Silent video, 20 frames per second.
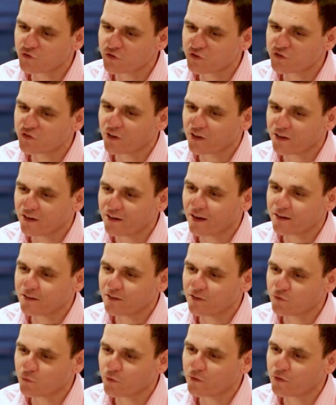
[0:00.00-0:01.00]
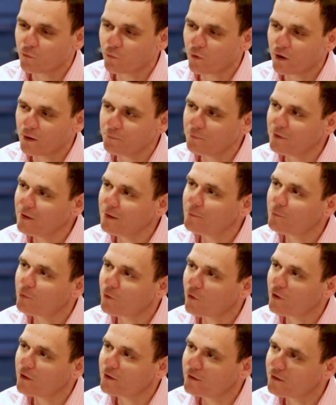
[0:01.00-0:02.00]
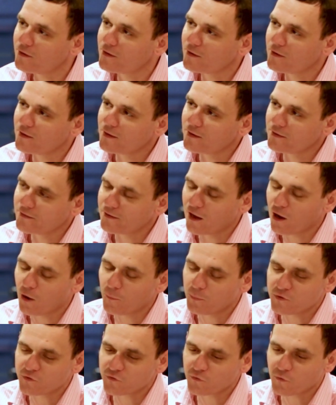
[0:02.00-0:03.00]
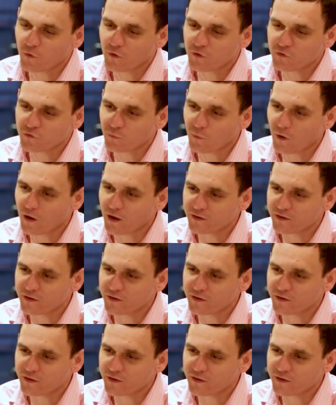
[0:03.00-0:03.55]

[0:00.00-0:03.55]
just to connect us with the right people and to help us grow as well.